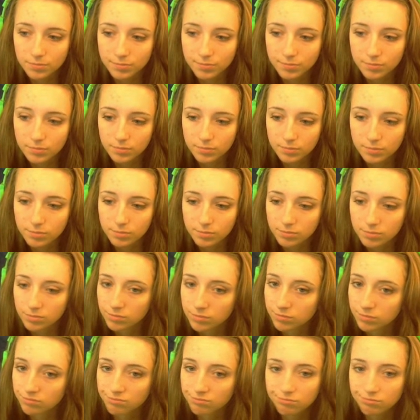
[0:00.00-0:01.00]

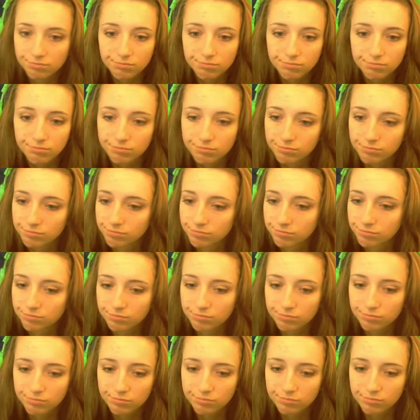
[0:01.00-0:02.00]

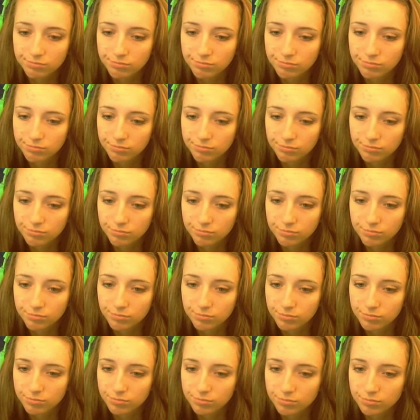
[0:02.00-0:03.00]

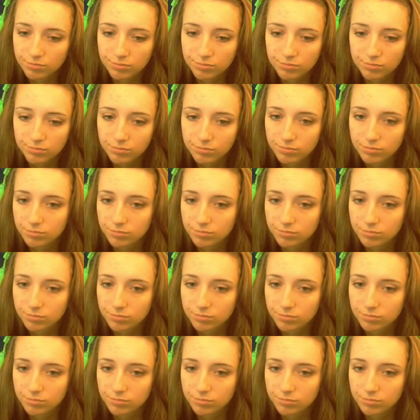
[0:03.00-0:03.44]
Nobody speaks.